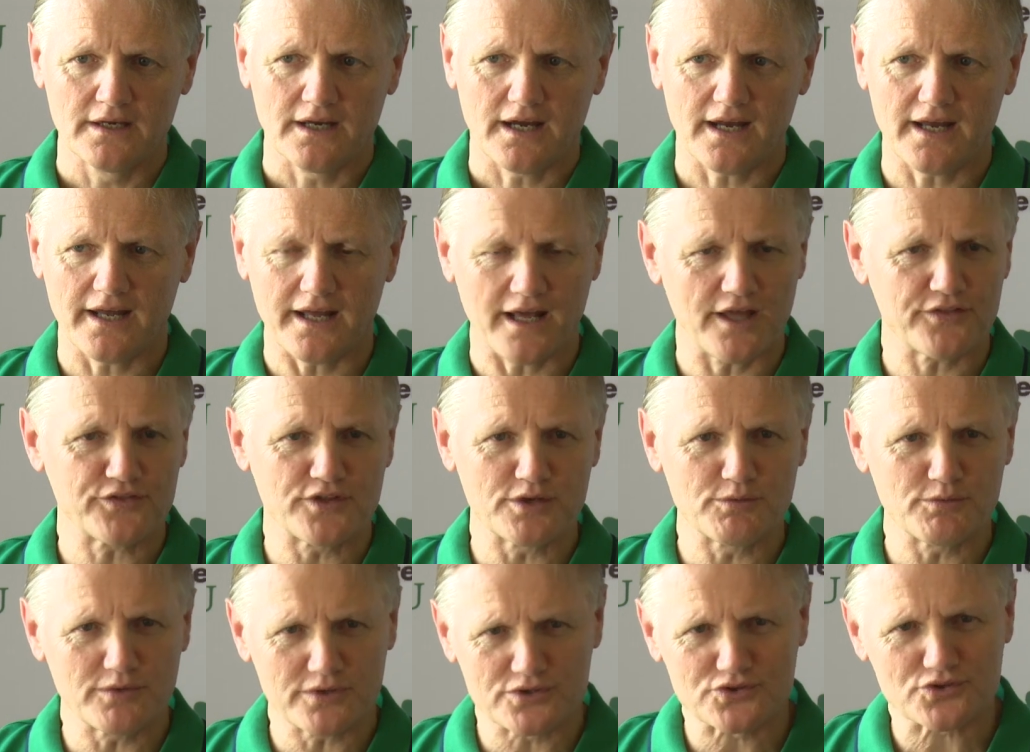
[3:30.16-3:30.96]
I, I
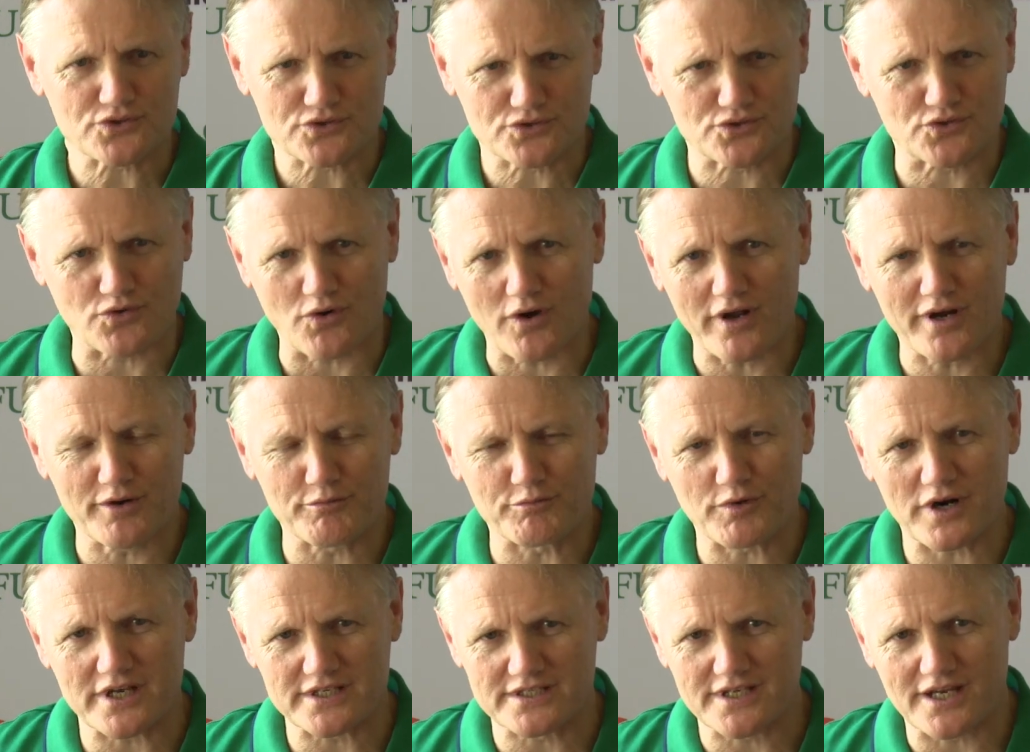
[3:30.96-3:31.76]
think we try to
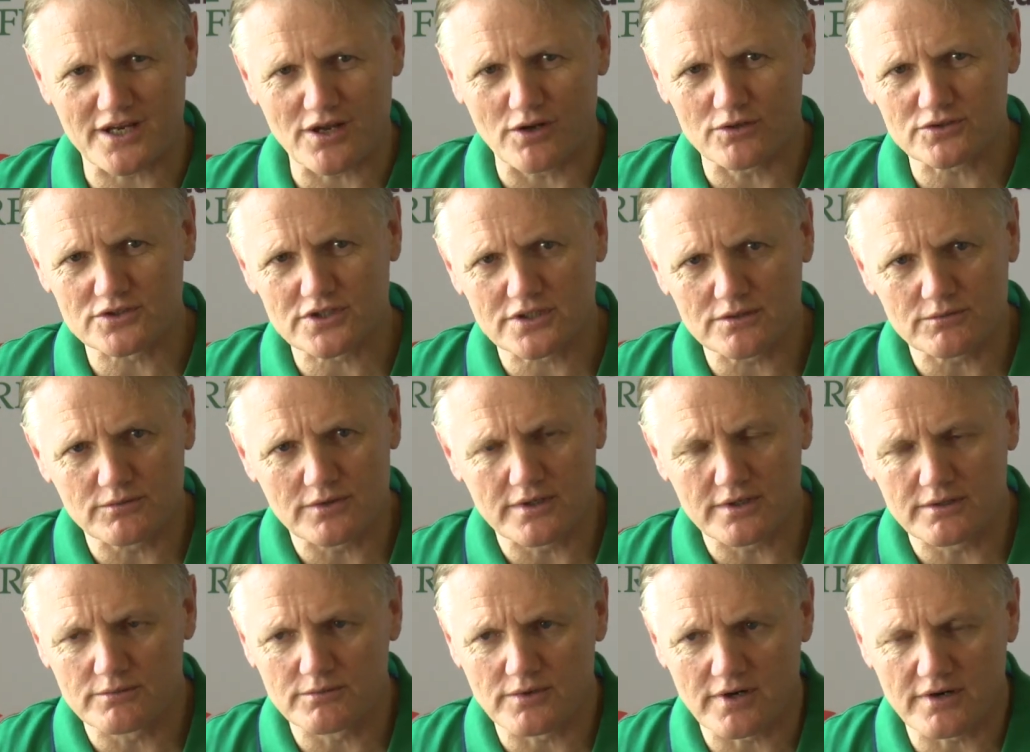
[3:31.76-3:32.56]
embrace the culture
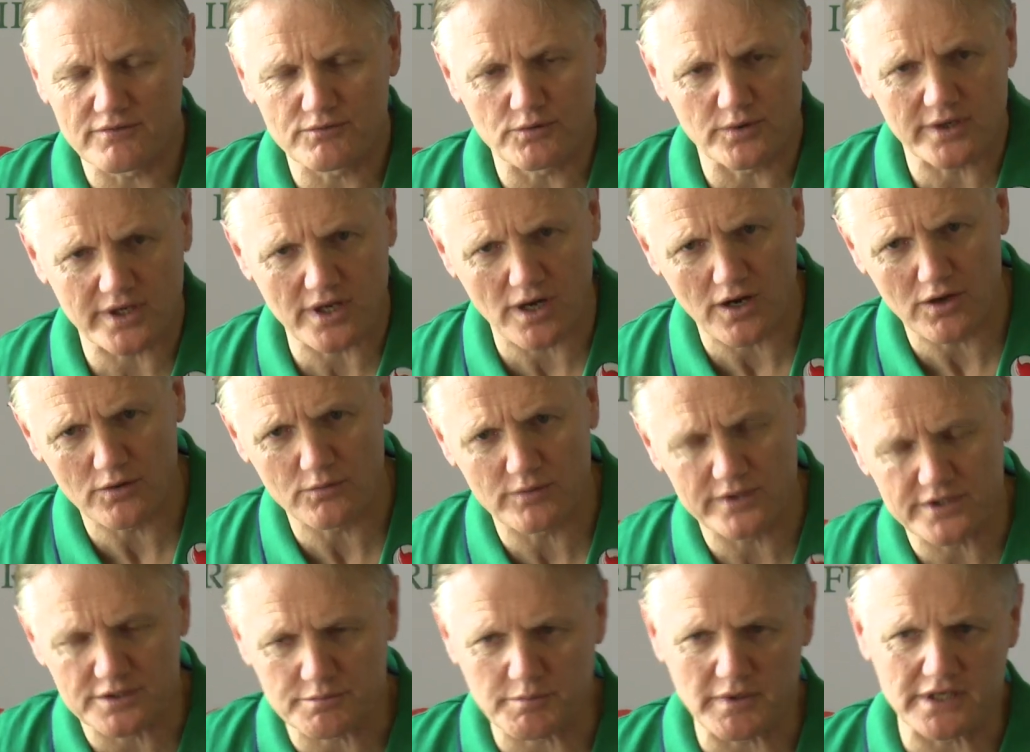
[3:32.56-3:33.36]
where, wherever we go.
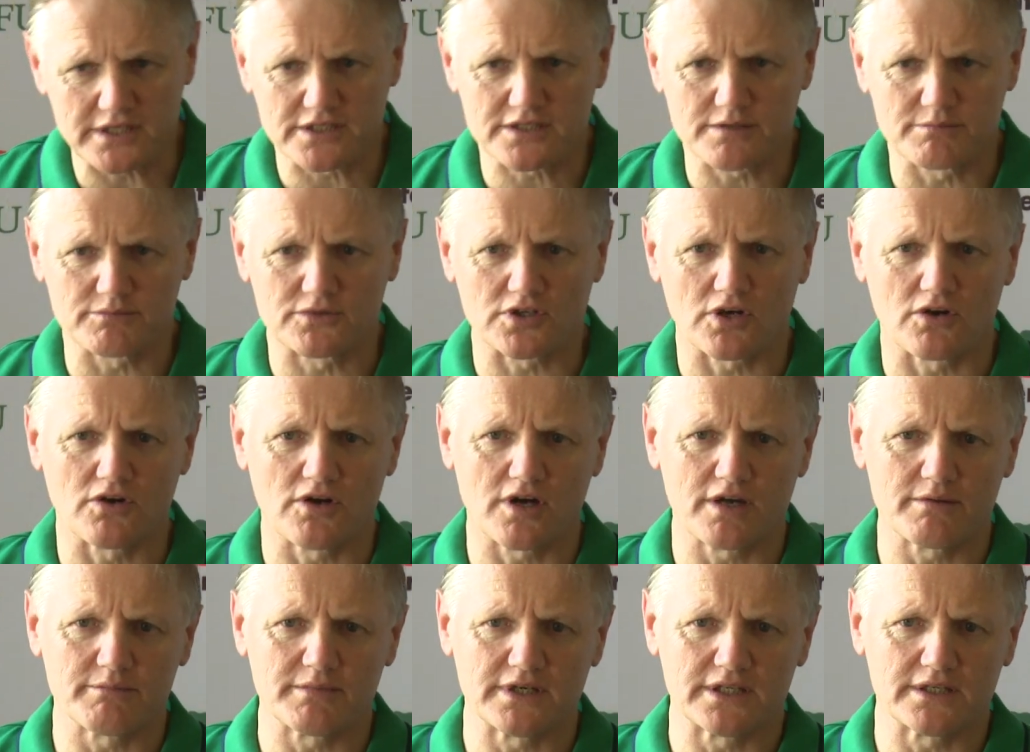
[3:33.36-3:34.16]
We spent some
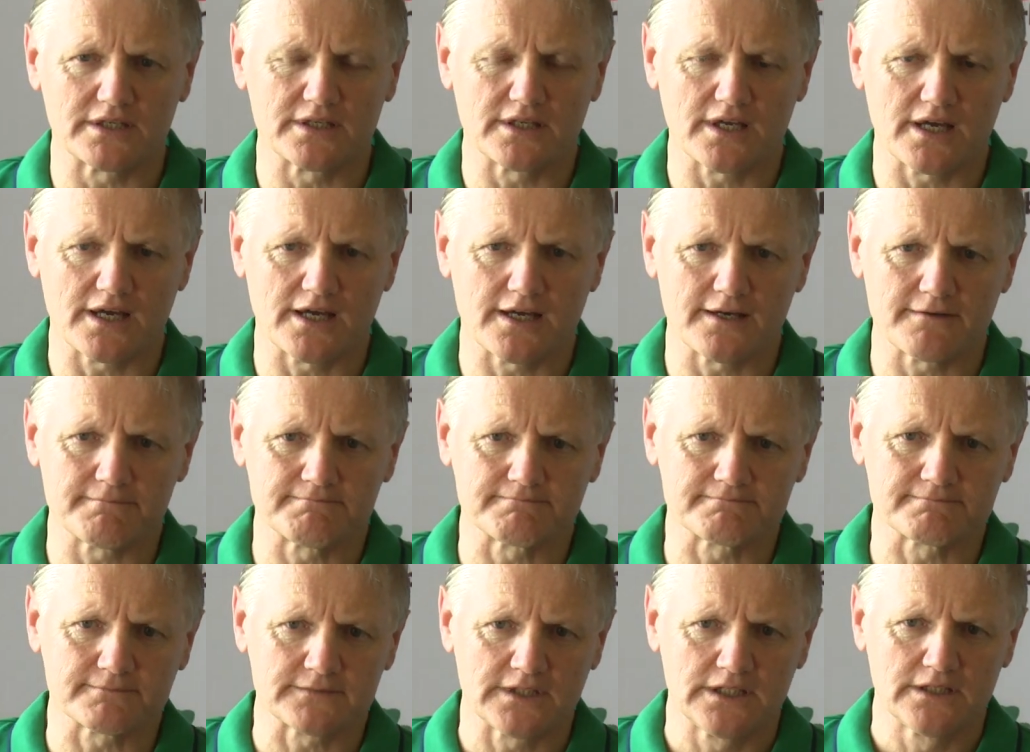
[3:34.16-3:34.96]
time in...
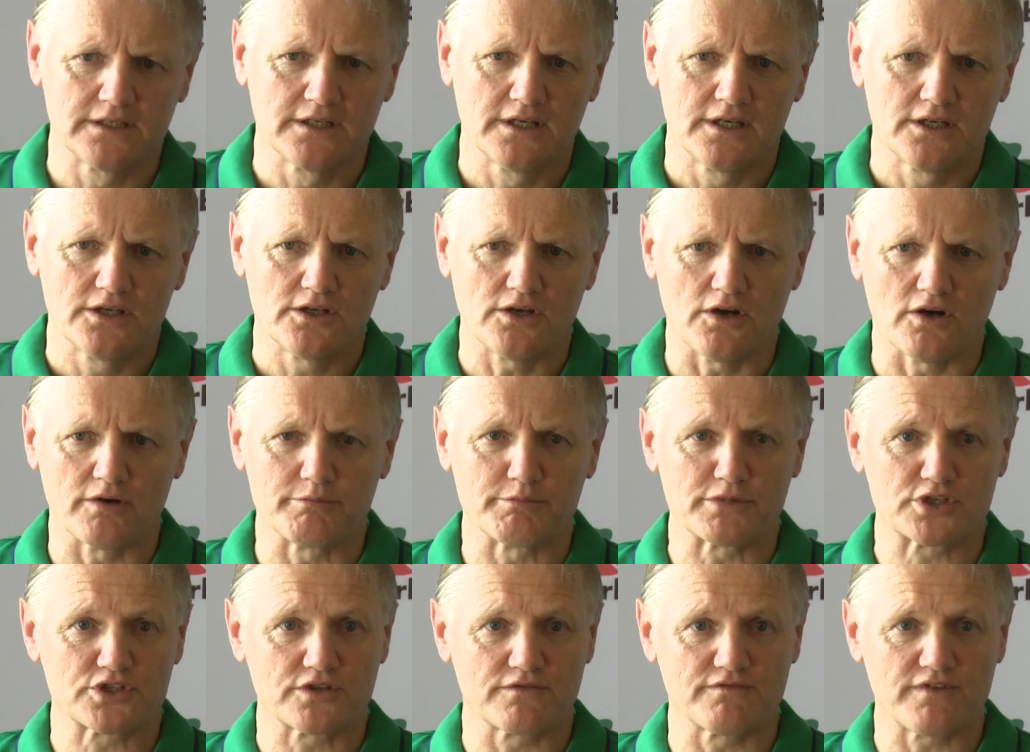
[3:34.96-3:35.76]
Um, You know,
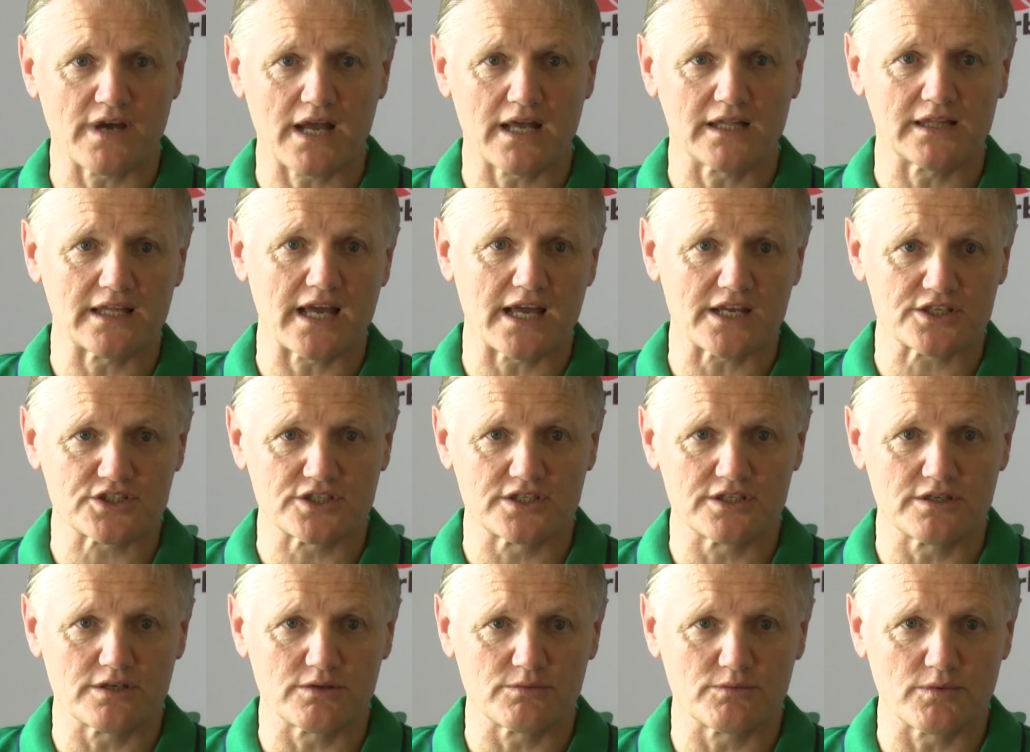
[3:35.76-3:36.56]
in Mission Vale
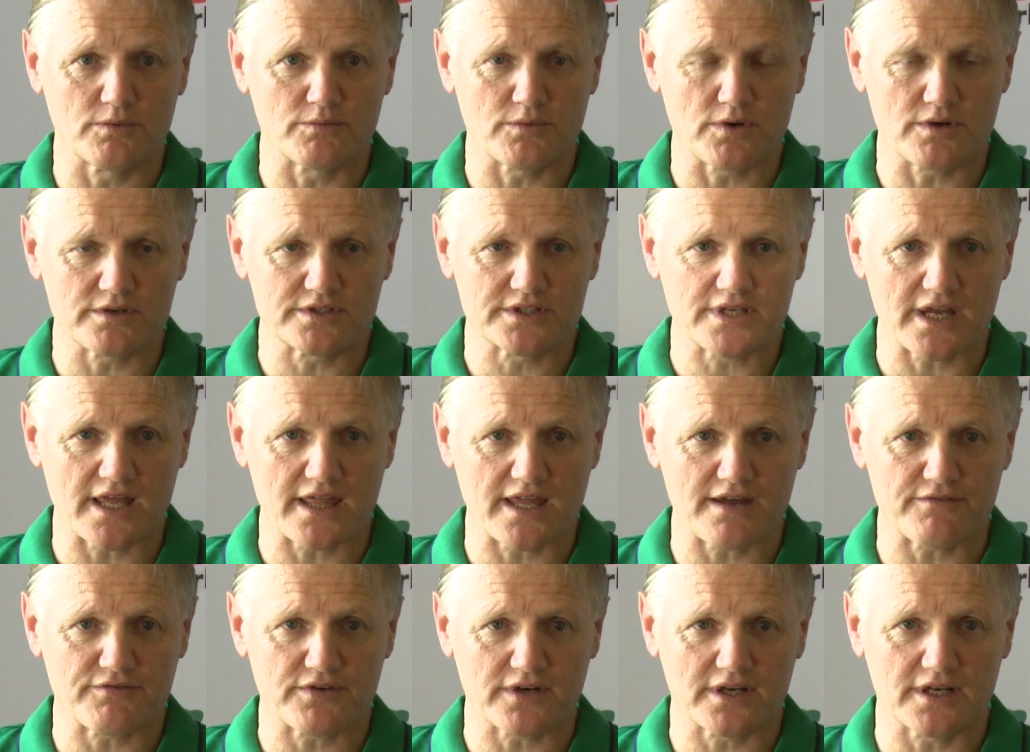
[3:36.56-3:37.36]
last year when we were in
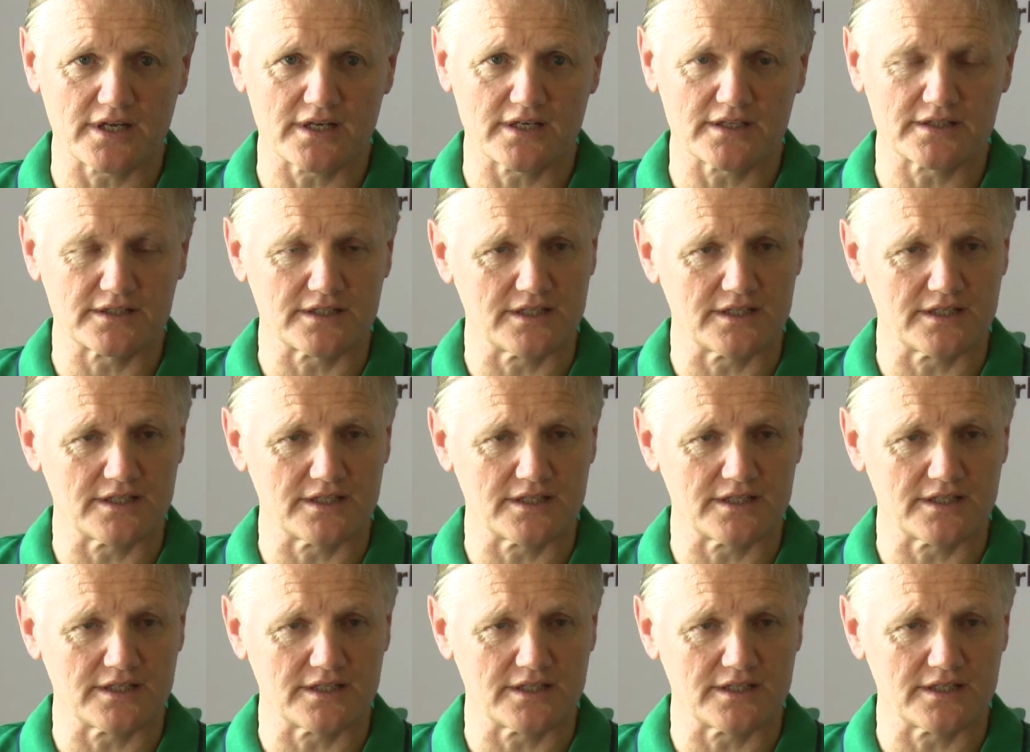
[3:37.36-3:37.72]
South Africa,